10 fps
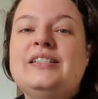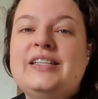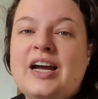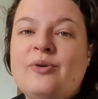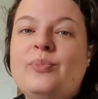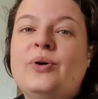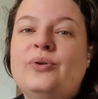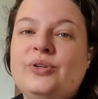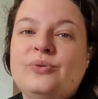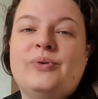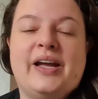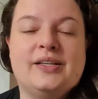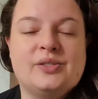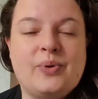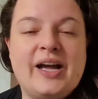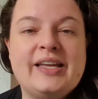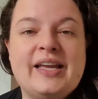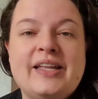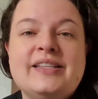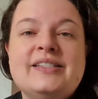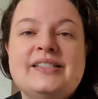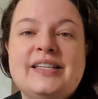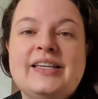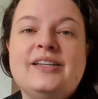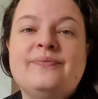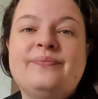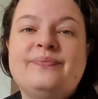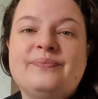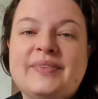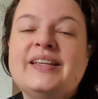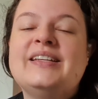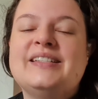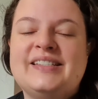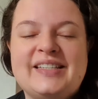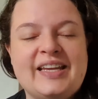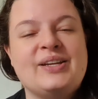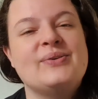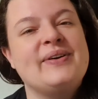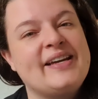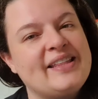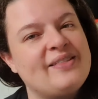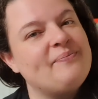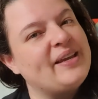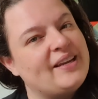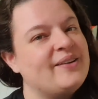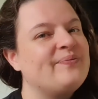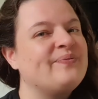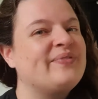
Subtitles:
W, X, Y, and Z. Sing with me.